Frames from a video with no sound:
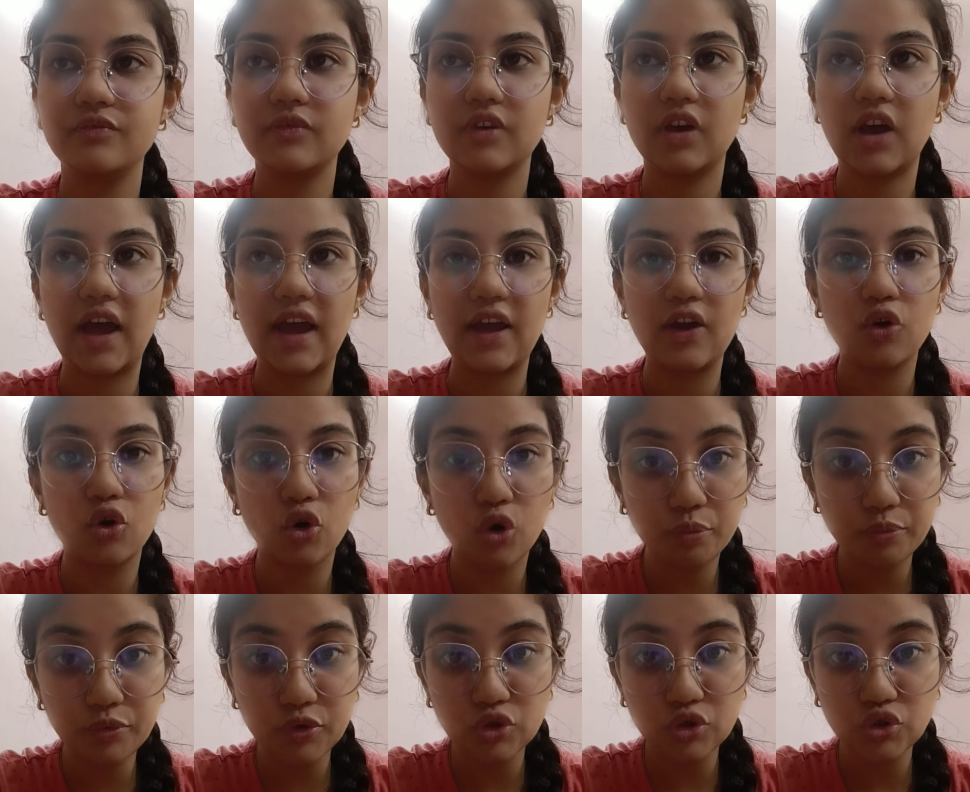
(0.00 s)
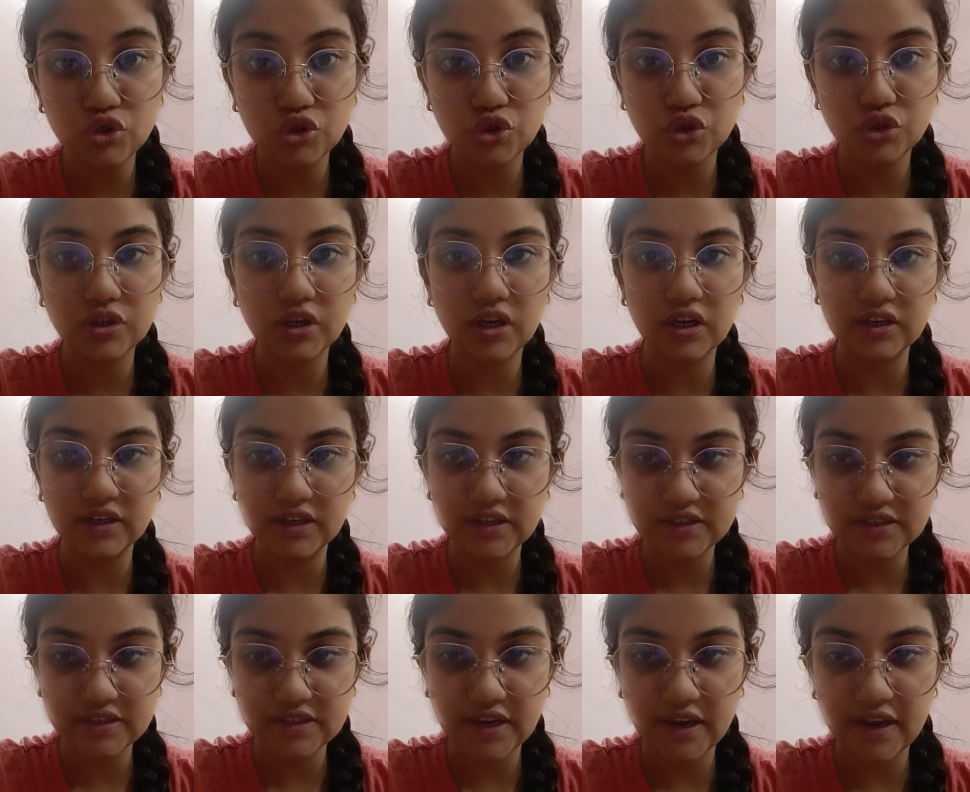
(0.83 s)
I hope you should
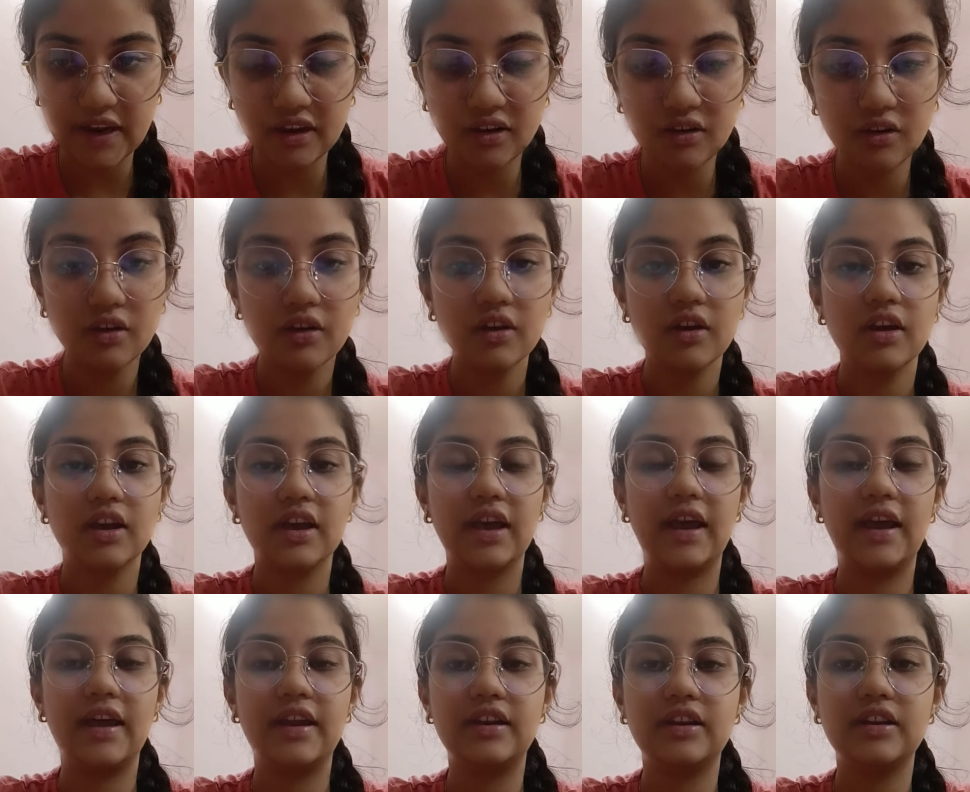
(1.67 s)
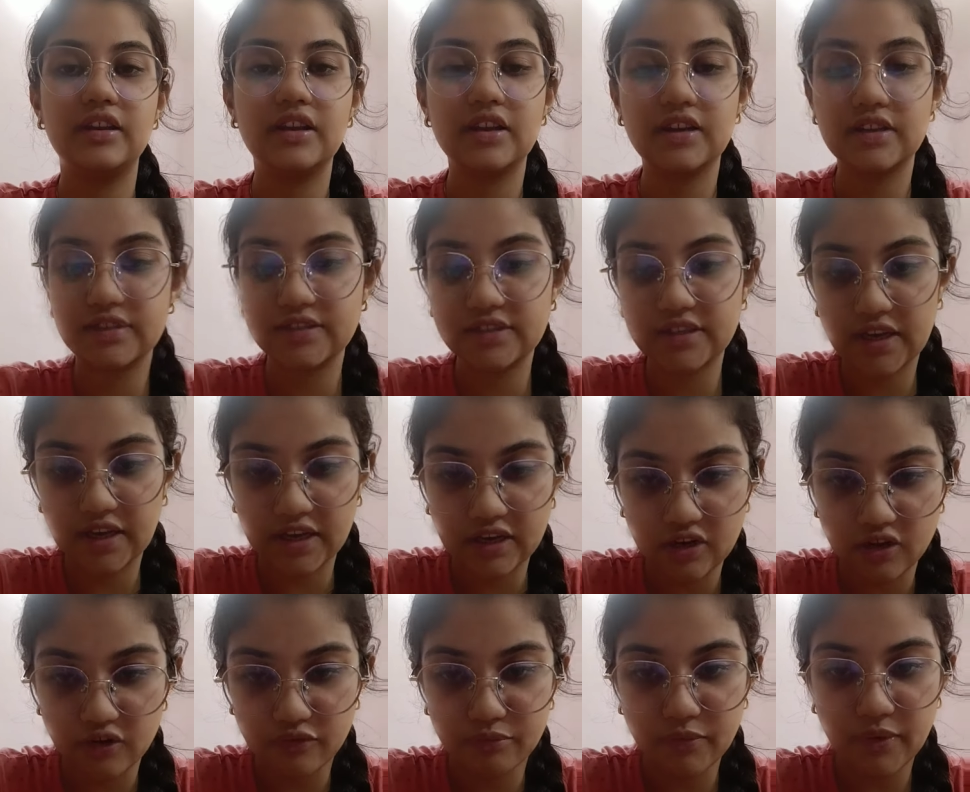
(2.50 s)
understand. And here's the
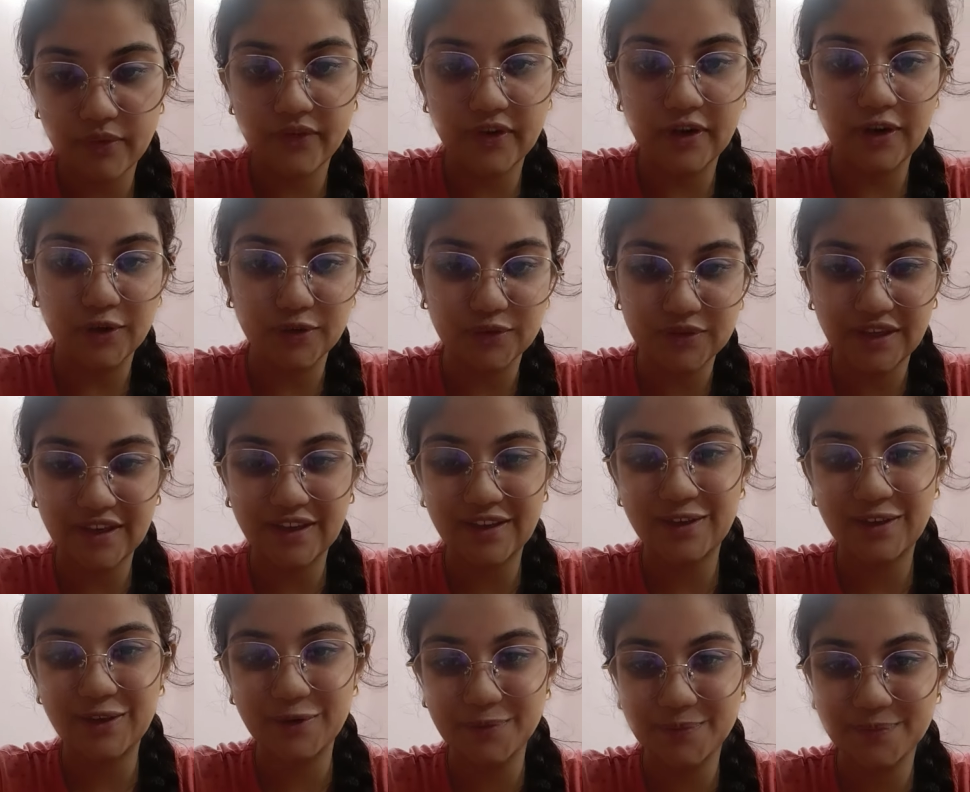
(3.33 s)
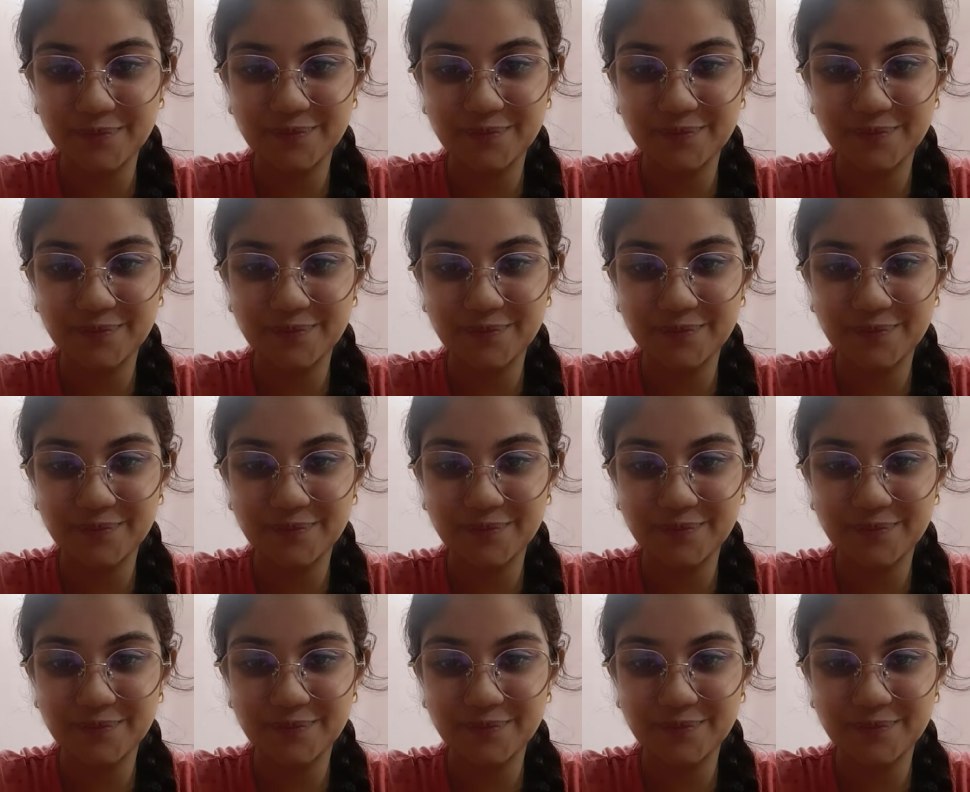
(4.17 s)
end of my video. Thank you.